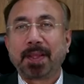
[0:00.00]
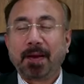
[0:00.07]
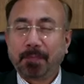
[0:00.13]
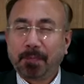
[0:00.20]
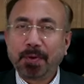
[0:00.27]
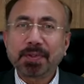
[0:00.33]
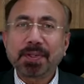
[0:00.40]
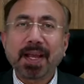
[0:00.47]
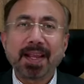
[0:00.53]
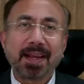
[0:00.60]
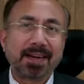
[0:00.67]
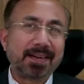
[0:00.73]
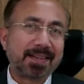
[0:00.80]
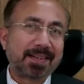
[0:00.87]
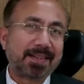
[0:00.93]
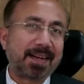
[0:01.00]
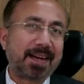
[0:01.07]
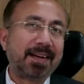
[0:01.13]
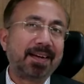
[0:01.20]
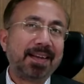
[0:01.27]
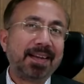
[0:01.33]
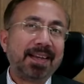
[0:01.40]
Of course, I
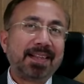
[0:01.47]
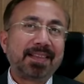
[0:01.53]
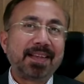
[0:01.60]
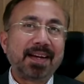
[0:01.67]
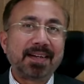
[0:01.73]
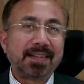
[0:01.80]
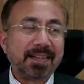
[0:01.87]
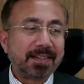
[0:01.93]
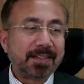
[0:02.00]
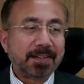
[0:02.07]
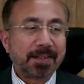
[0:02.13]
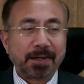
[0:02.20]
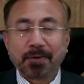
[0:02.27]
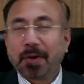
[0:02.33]
understand that these